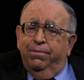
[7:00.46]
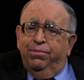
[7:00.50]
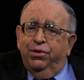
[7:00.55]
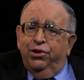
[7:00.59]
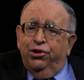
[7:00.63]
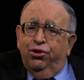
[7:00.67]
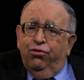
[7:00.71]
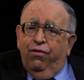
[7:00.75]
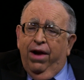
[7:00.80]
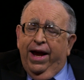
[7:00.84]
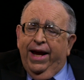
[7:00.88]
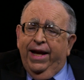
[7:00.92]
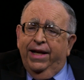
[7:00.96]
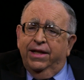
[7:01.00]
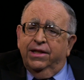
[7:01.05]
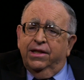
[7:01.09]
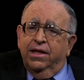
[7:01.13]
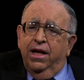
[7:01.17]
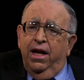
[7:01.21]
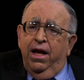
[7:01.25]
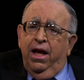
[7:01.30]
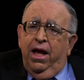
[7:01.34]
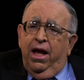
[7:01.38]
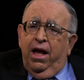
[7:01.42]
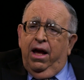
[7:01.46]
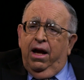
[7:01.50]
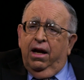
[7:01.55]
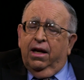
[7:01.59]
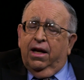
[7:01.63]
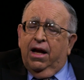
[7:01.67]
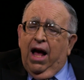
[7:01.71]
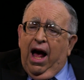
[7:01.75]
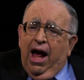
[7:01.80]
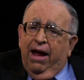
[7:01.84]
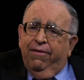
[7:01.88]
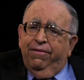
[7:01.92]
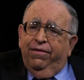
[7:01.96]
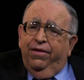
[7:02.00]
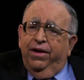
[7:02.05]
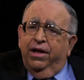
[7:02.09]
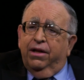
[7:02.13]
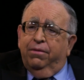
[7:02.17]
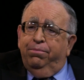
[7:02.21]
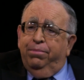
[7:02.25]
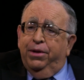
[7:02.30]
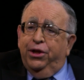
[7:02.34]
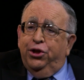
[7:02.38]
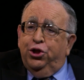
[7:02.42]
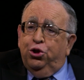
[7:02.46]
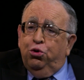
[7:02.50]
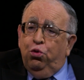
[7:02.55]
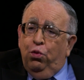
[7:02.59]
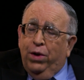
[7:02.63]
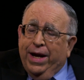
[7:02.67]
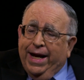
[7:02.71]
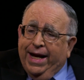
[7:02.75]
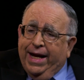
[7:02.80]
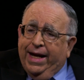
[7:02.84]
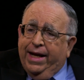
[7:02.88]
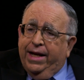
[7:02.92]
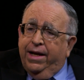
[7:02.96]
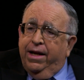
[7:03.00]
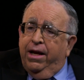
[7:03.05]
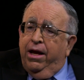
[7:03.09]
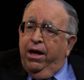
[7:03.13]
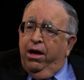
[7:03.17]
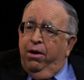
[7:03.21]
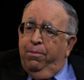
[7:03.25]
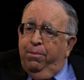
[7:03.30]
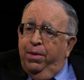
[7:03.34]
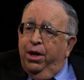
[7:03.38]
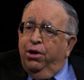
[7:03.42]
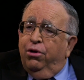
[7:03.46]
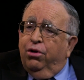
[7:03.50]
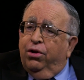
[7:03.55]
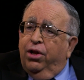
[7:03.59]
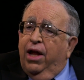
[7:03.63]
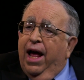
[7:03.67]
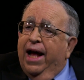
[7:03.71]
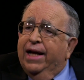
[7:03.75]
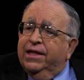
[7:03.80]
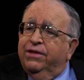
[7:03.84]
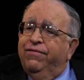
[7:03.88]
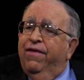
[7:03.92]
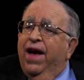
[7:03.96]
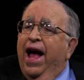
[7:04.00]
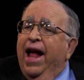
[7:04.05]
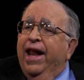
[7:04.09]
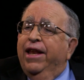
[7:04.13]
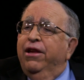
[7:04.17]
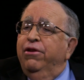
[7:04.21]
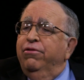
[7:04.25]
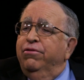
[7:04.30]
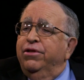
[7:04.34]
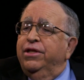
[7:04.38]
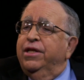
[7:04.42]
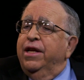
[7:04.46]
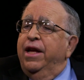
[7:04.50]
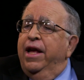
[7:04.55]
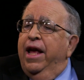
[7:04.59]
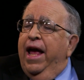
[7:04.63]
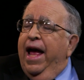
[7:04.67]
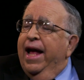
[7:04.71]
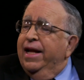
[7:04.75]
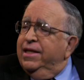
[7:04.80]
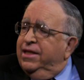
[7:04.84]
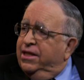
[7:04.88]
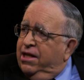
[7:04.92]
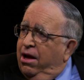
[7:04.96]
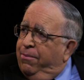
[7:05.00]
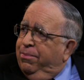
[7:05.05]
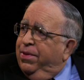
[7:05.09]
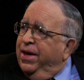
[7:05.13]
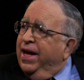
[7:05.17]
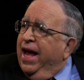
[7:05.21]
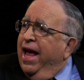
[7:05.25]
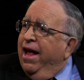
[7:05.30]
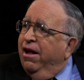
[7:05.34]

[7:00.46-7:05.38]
it portrays a conflict between middle-class values and something